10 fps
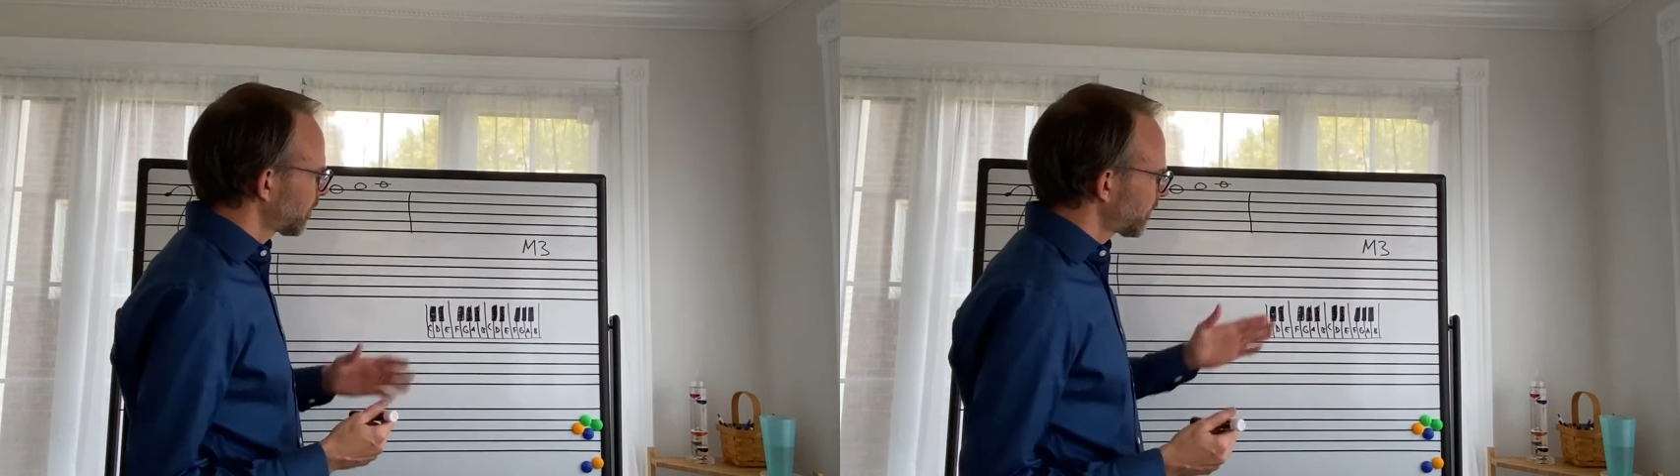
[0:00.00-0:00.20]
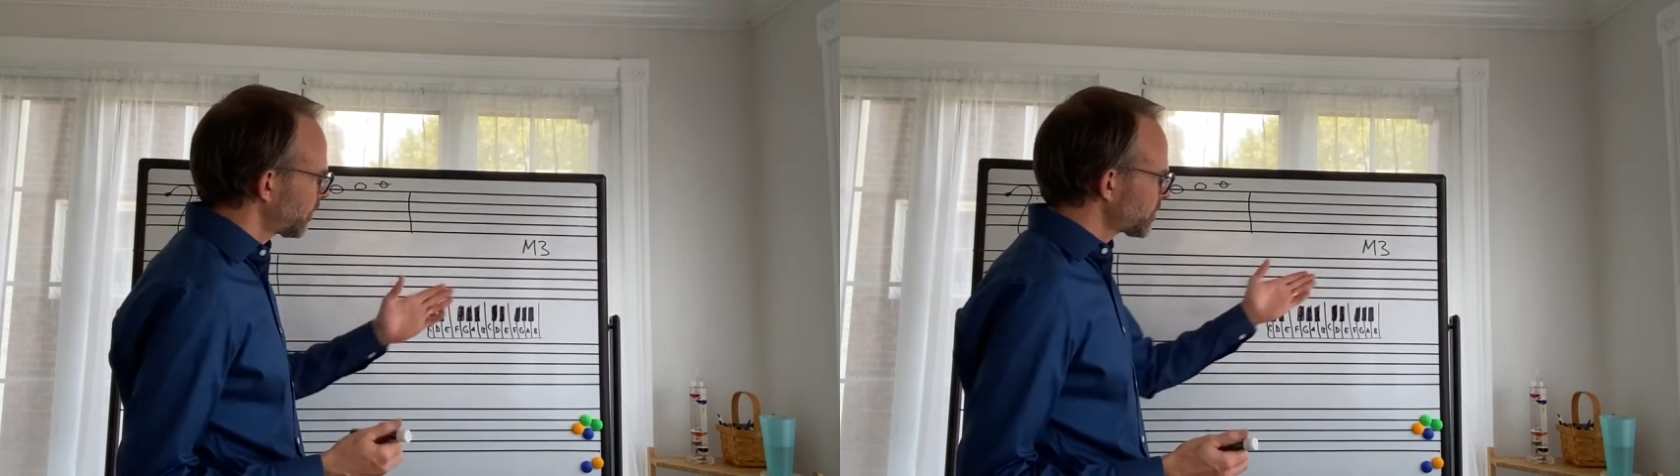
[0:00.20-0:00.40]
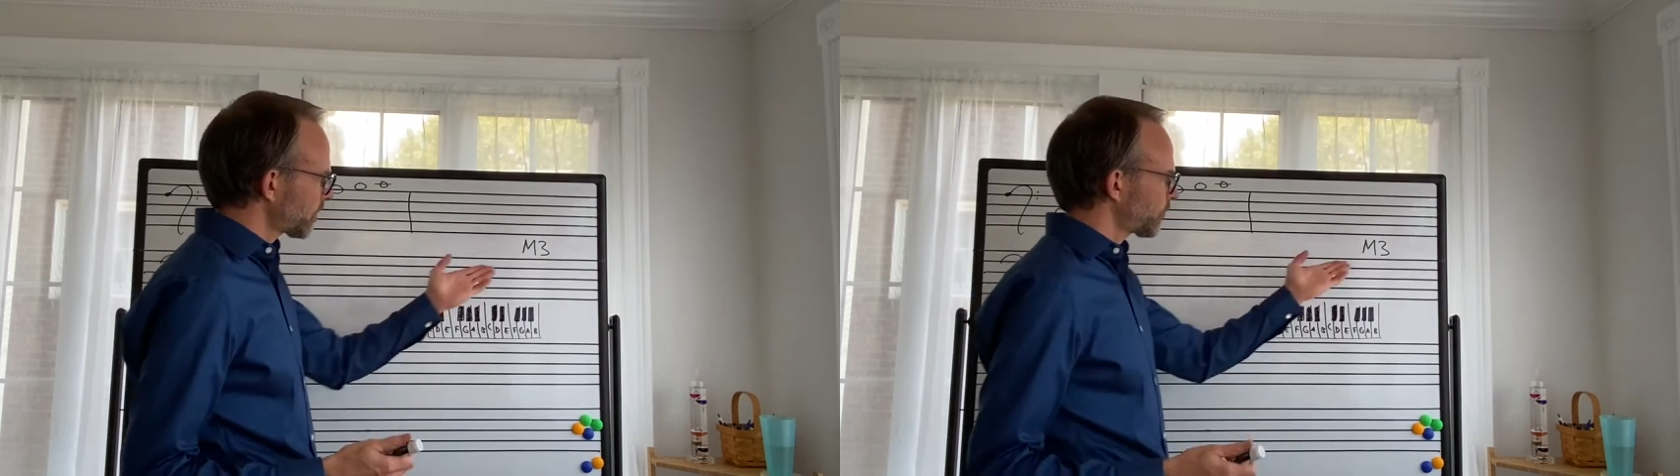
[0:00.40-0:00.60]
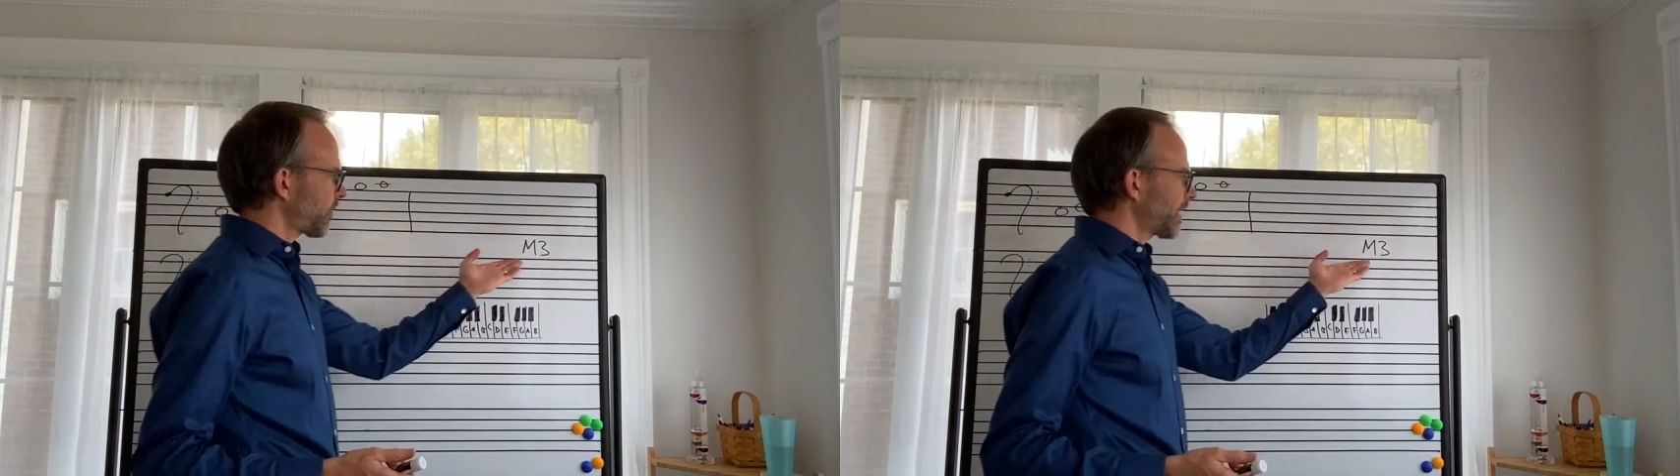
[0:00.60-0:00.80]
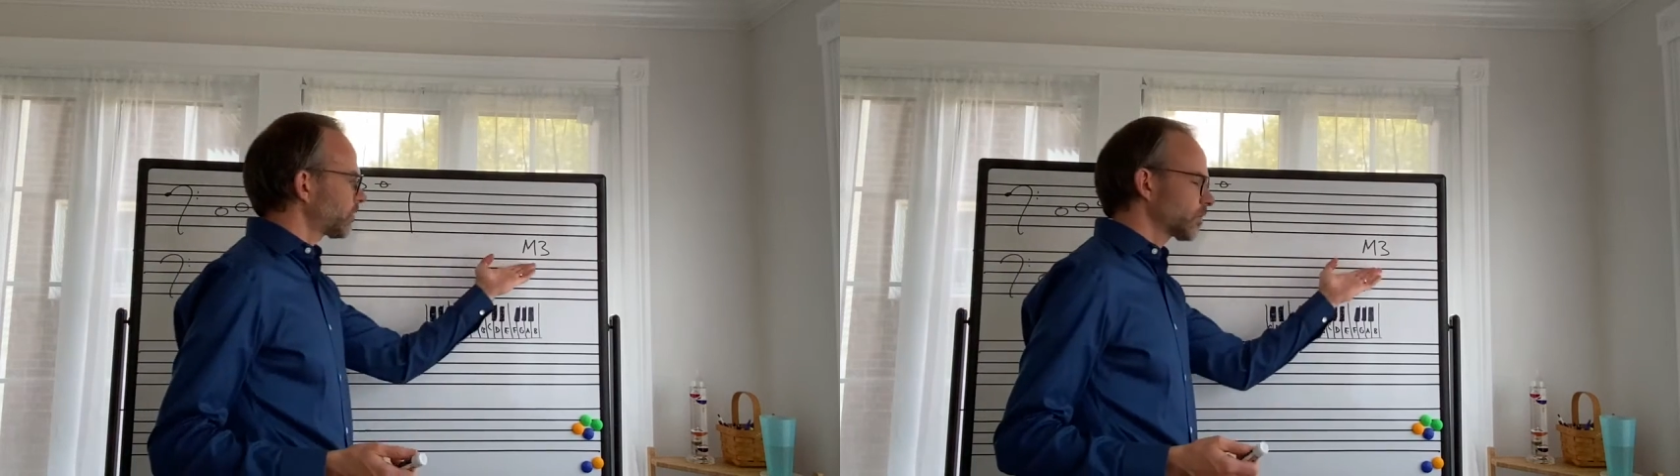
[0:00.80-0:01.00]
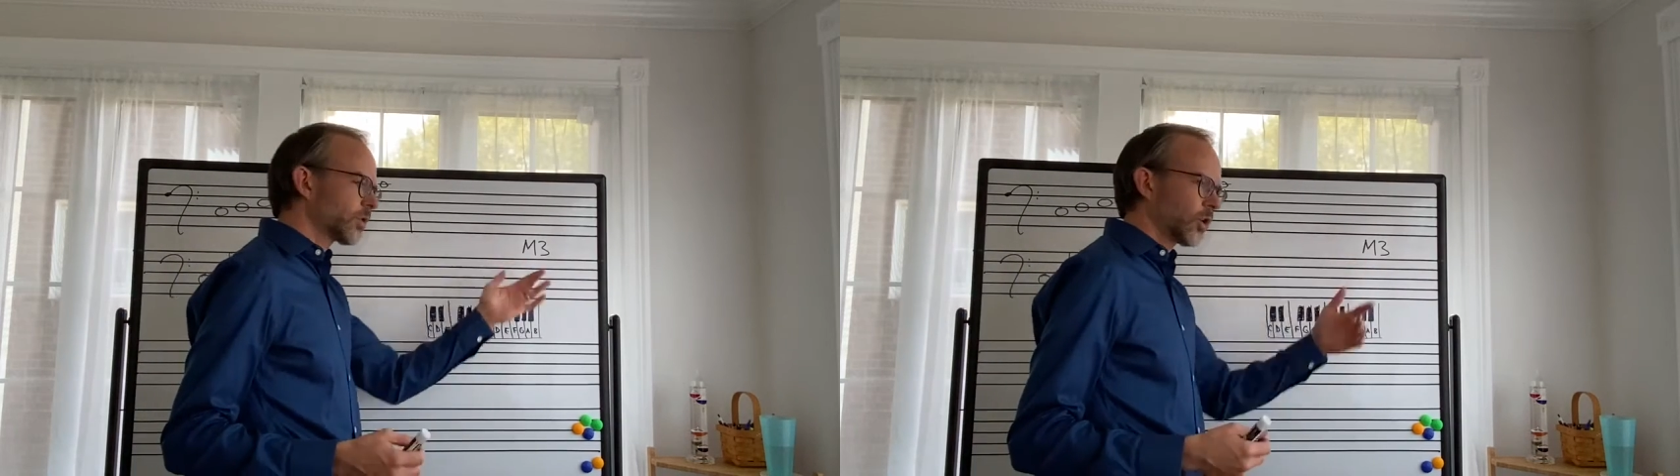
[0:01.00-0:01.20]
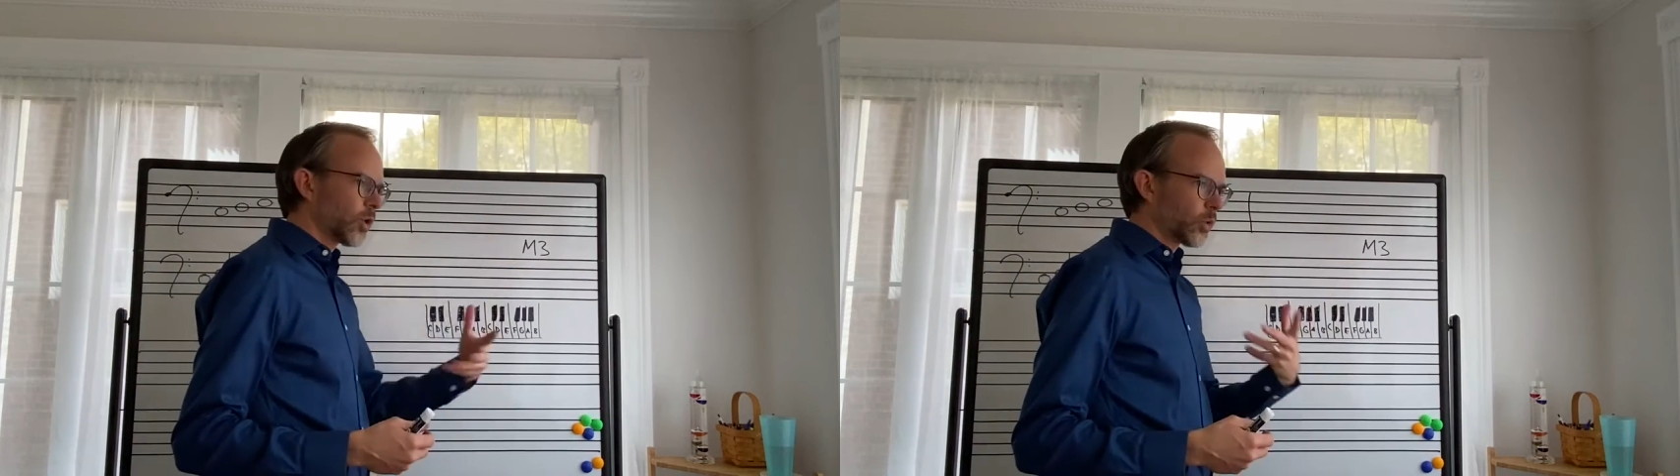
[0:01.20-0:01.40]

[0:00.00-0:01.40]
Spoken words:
Here's our final goal.